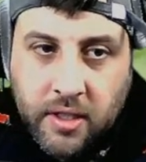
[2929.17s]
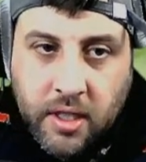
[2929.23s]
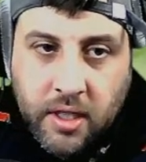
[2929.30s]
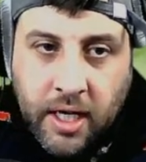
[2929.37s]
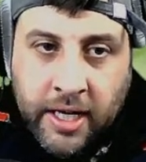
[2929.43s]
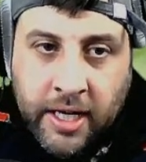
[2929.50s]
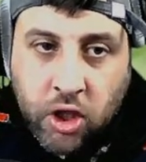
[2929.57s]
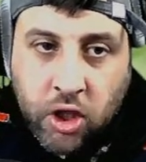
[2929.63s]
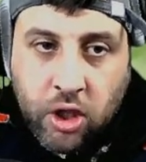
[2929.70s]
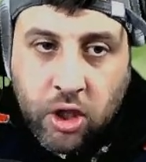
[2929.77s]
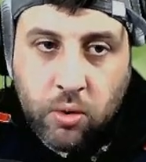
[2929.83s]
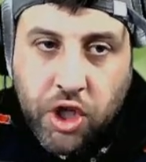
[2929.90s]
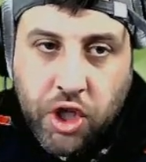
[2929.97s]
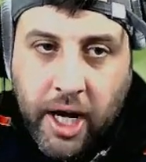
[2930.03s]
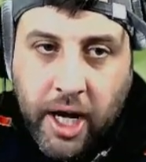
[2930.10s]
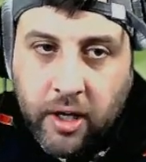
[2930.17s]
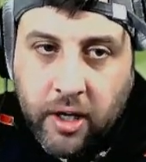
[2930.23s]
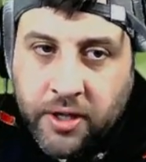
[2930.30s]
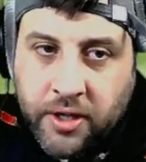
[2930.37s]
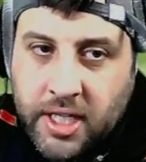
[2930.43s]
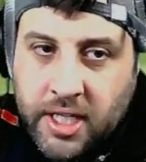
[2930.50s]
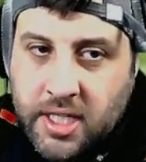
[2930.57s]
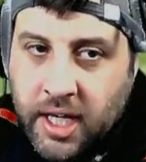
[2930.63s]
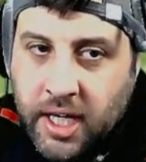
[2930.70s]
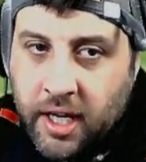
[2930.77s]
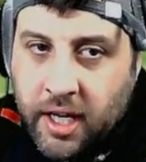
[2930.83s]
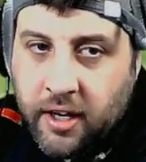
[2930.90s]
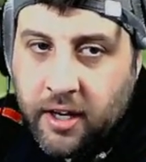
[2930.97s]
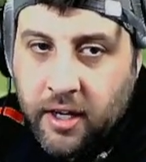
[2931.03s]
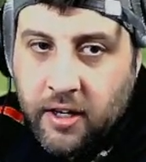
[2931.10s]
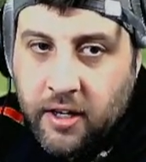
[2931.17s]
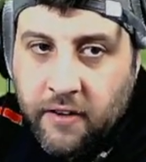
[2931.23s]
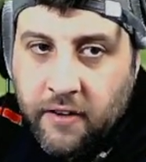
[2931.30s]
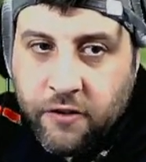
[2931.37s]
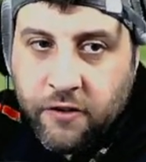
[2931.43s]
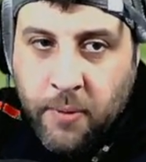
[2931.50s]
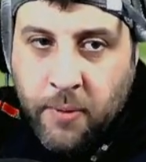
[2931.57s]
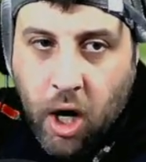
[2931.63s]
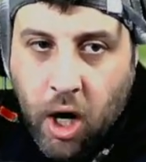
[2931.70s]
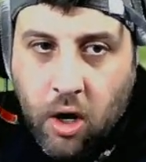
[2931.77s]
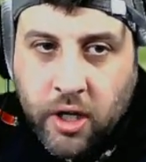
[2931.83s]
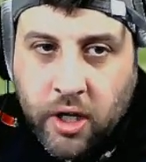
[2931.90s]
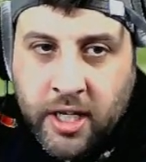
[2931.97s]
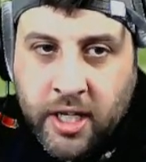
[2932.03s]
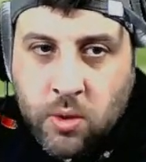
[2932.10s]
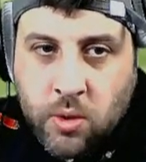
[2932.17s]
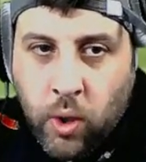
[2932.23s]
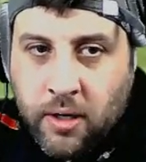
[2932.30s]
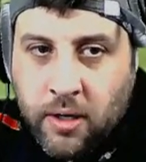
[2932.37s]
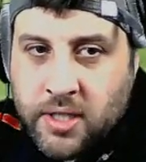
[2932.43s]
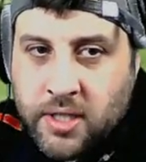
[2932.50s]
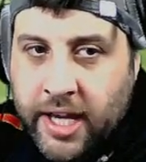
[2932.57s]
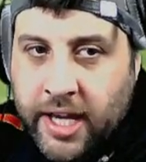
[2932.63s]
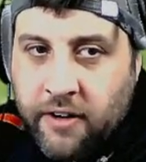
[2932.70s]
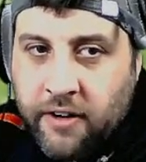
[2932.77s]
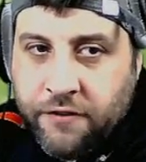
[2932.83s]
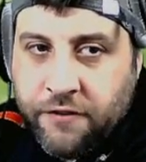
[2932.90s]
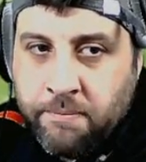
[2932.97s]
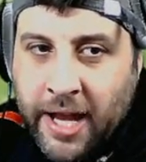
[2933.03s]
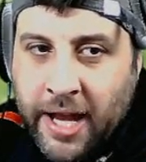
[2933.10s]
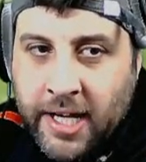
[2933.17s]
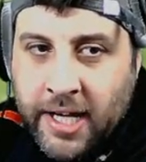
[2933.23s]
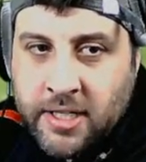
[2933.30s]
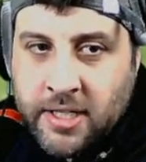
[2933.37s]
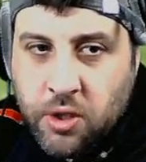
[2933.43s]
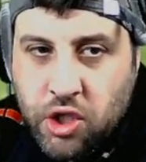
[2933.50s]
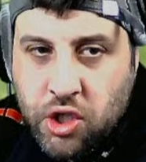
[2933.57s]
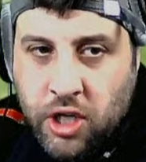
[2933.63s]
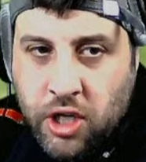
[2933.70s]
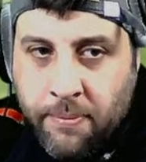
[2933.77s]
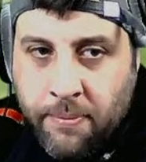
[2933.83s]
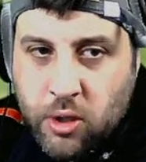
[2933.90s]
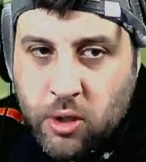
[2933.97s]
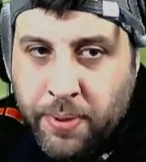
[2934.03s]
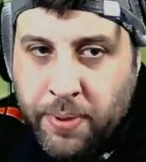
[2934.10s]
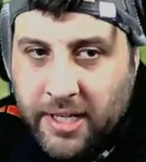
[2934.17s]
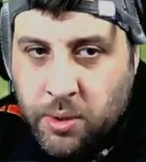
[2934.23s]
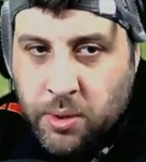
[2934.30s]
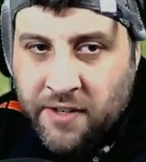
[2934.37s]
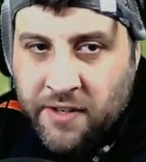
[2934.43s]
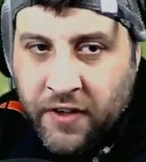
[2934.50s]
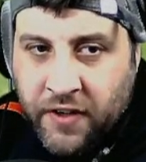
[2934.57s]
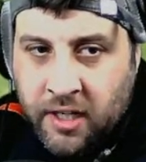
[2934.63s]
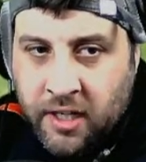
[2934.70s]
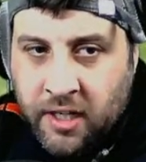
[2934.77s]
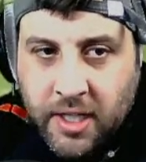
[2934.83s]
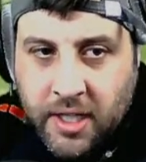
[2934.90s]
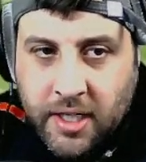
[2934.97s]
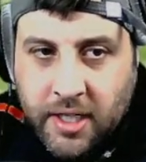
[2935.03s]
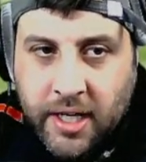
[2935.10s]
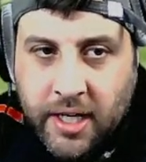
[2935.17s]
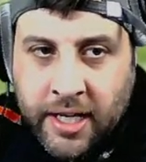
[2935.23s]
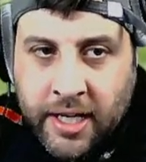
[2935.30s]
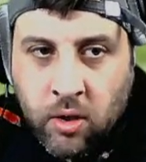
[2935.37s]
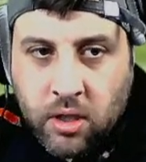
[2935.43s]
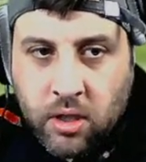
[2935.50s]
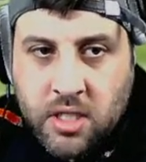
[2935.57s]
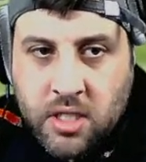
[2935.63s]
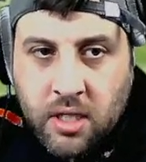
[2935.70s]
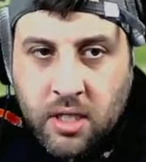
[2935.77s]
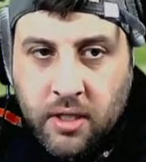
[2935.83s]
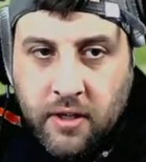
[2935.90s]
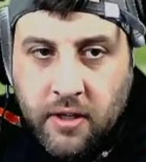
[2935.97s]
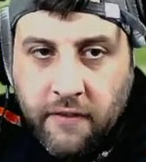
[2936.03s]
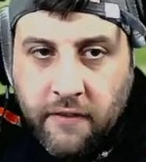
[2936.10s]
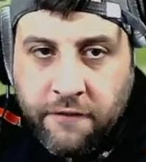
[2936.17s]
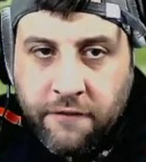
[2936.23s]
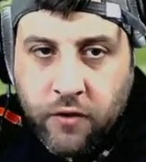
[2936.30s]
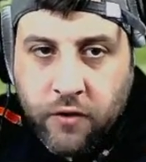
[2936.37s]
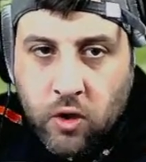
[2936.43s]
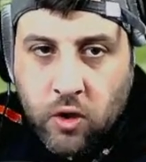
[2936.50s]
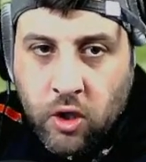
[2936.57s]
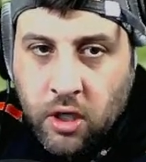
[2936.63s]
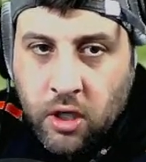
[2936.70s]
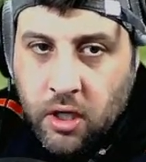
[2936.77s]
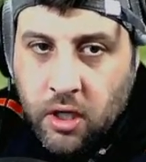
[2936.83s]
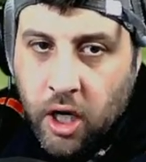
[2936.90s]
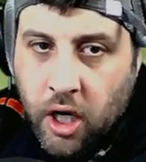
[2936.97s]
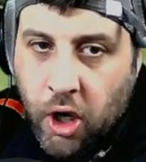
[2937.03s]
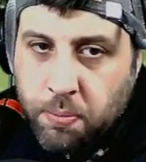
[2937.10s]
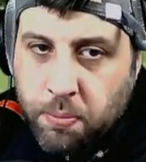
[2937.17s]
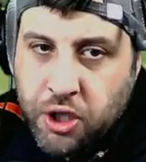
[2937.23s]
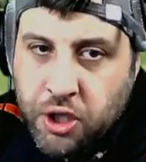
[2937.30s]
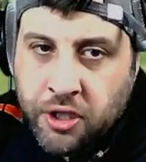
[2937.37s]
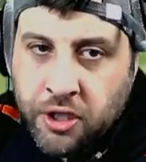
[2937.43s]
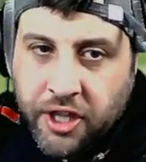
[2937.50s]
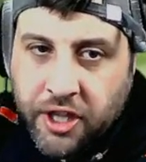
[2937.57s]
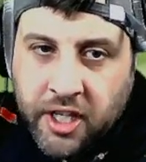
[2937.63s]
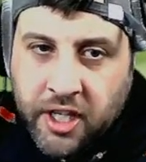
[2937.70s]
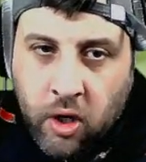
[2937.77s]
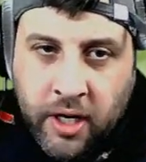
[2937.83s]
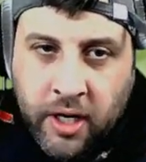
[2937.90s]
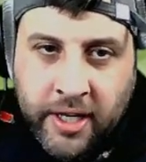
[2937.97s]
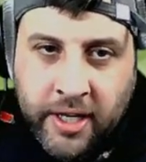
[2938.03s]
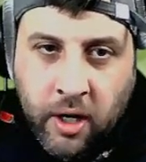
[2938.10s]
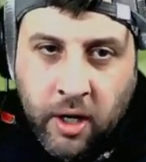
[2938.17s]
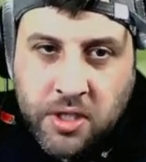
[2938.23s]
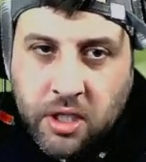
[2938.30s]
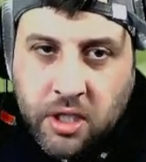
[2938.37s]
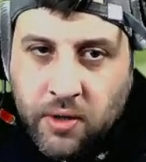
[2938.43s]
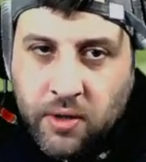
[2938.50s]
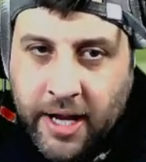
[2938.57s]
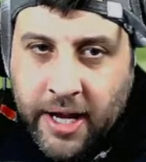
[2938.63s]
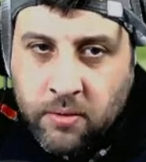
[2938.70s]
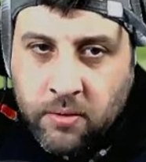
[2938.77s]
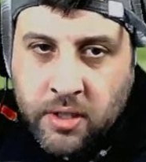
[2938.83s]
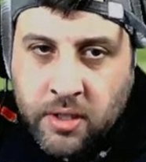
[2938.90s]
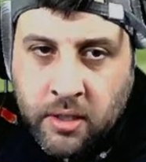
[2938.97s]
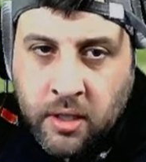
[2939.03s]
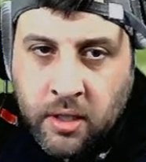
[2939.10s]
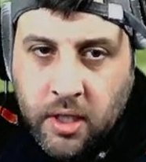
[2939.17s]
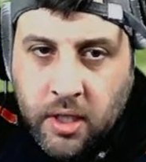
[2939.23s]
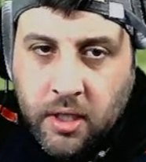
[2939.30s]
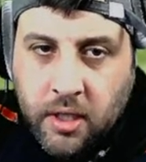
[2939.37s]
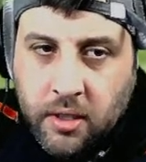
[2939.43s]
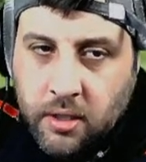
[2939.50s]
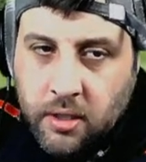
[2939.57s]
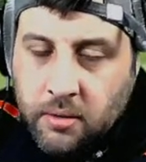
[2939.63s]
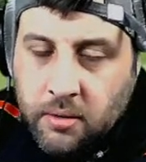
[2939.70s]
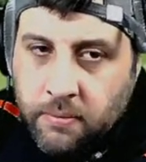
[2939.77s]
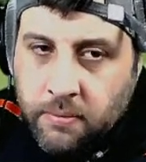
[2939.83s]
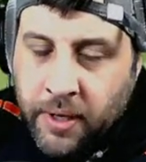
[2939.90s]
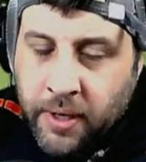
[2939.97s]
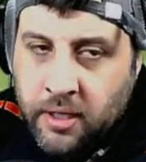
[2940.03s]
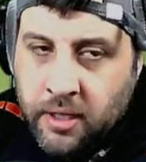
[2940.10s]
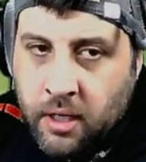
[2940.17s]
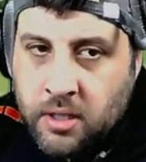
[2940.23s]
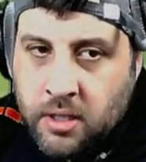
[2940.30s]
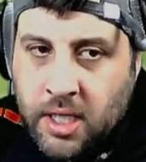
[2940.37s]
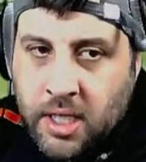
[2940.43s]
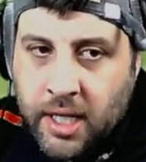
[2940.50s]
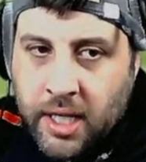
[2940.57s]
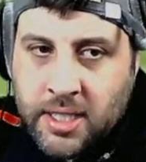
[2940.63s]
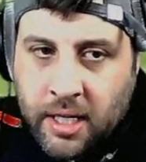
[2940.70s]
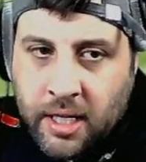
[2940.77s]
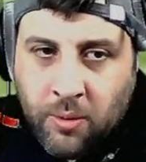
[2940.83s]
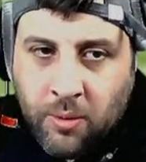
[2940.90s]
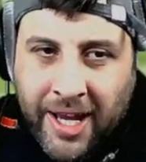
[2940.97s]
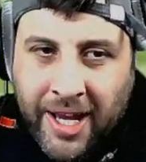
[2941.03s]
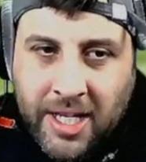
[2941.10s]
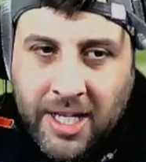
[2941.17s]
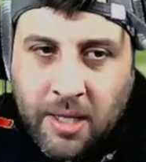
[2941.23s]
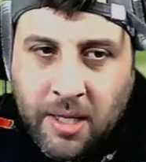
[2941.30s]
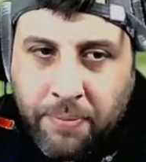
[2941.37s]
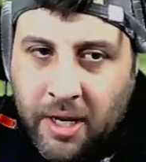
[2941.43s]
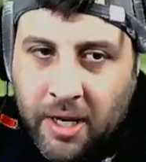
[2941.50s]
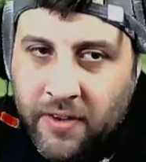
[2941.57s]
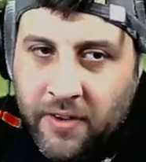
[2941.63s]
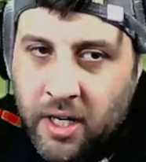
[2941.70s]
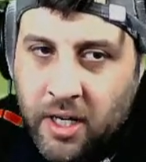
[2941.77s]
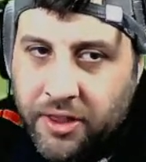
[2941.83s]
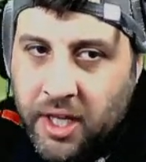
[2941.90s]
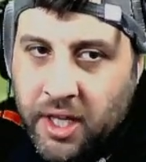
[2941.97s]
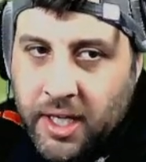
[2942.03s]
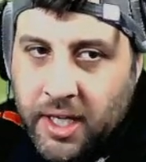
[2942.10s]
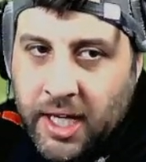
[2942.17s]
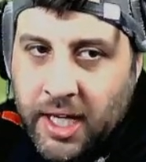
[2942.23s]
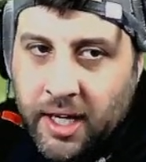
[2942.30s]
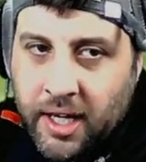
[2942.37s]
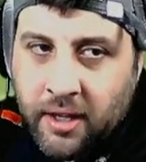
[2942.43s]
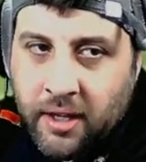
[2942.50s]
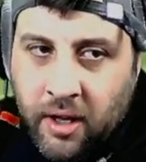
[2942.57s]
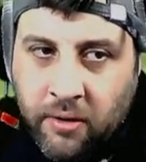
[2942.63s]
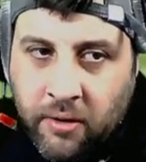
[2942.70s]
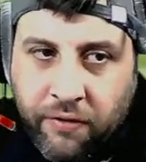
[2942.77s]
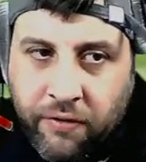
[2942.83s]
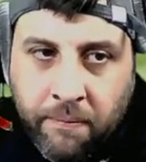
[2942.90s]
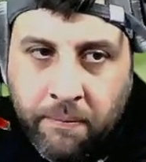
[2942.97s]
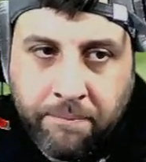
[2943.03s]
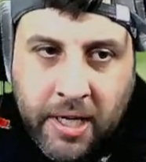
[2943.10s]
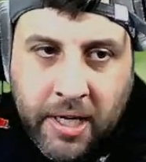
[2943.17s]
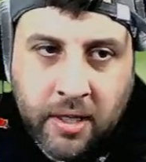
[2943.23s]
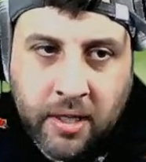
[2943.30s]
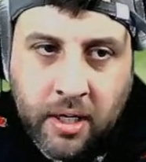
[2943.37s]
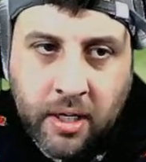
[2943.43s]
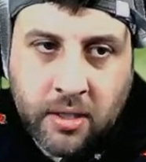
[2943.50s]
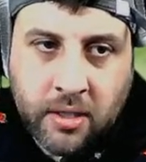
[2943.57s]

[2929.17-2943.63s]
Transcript: huge height on this kick from Hogg, and it's well taken from Malins, who scrambles back to his feet and looks for an option. Nothing on, and he goes to ground, and Ben Youngs kicks that away. It's a bit of a nothing kick though from Ben Youngs,